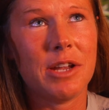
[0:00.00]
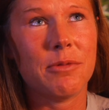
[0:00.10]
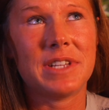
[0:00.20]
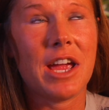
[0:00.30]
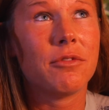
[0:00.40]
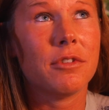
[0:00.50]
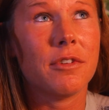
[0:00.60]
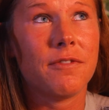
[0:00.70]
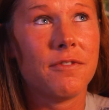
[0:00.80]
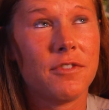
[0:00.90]
And it was after
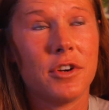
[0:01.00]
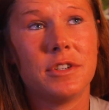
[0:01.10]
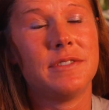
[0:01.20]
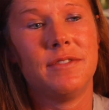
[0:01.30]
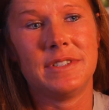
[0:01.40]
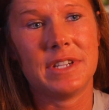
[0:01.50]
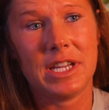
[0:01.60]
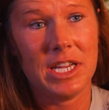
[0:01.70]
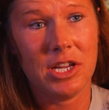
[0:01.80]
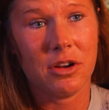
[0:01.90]
the first visit
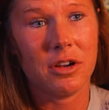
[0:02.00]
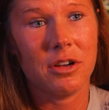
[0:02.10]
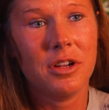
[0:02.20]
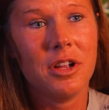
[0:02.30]
here